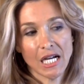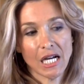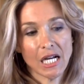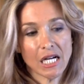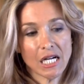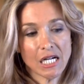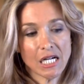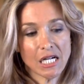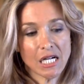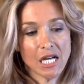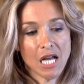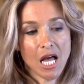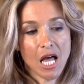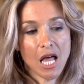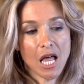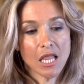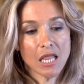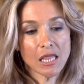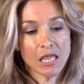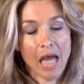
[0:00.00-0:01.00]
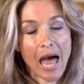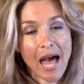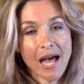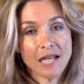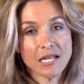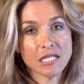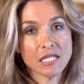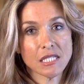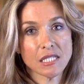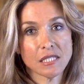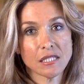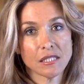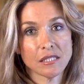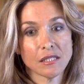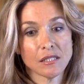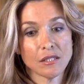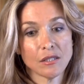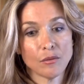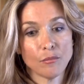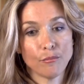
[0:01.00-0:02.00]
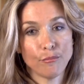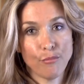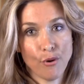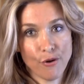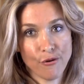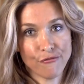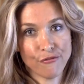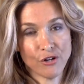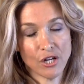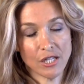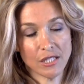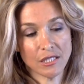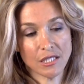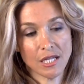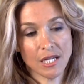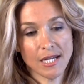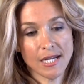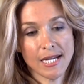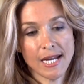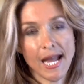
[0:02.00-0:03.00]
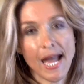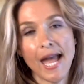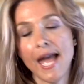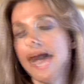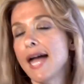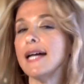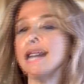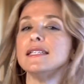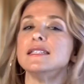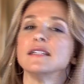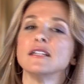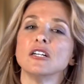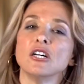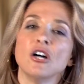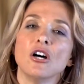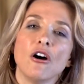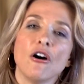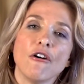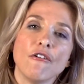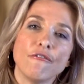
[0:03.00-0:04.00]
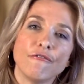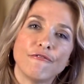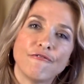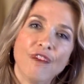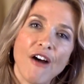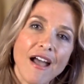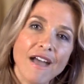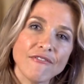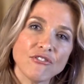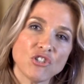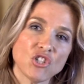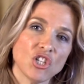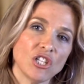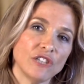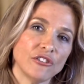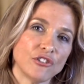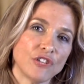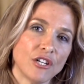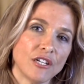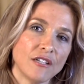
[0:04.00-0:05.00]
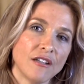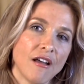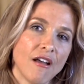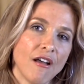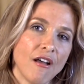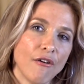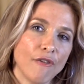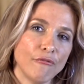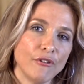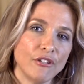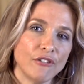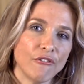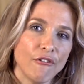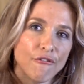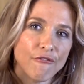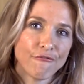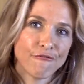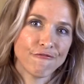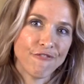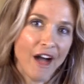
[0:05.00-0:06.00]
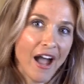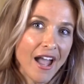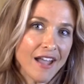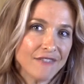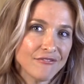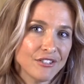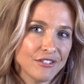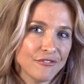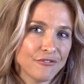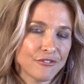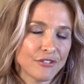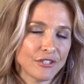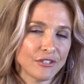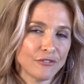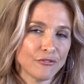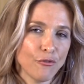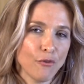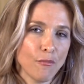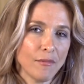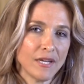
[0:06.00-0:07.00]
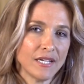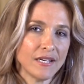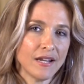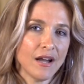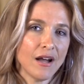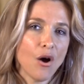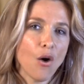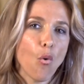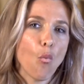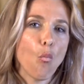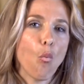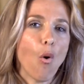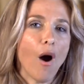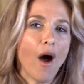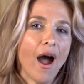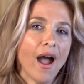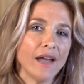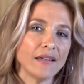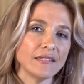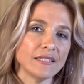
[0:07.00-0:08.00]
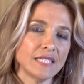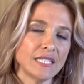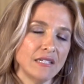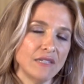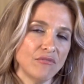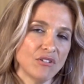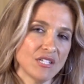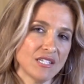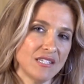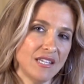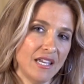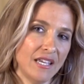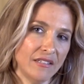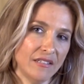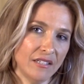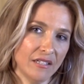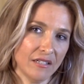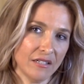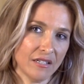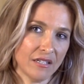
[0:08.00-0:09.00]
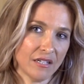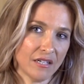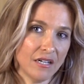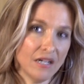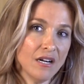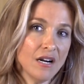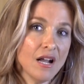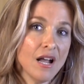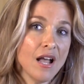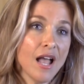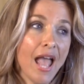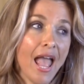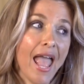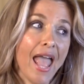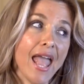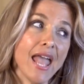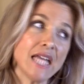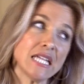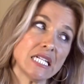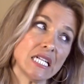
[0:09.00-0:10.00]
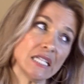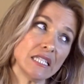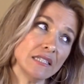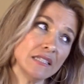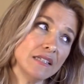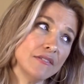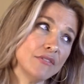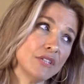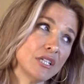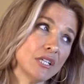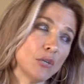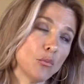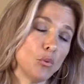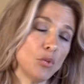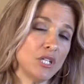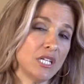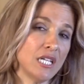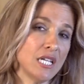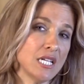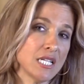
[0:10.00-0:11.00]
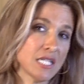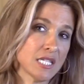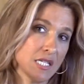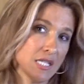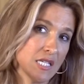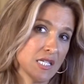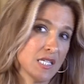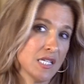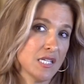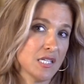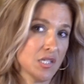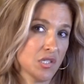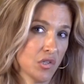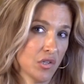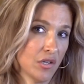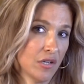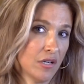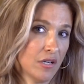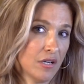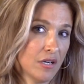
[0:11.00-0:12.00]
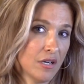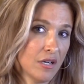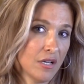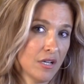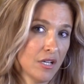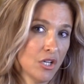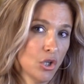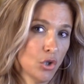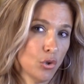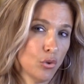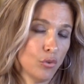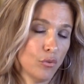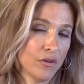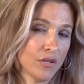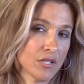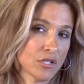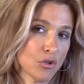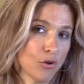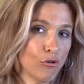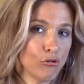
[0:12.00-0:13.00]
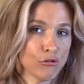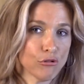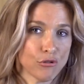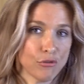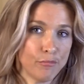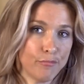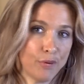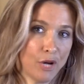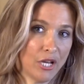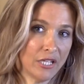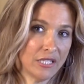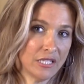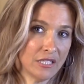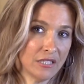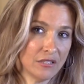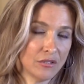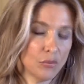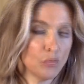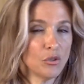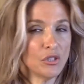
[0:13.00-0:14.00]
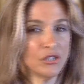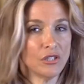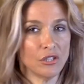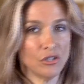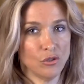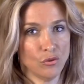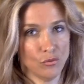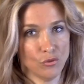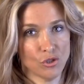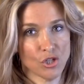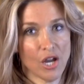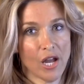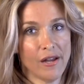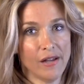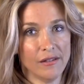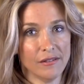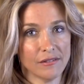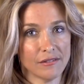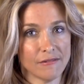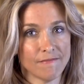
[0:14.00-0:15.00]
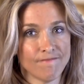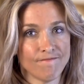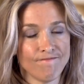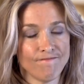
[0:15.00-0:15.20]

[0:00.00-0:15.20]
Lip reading: Her last boyfriend had 5 children with 5 different women while he was dating her and living with his sister, who was also pregnant with a new child,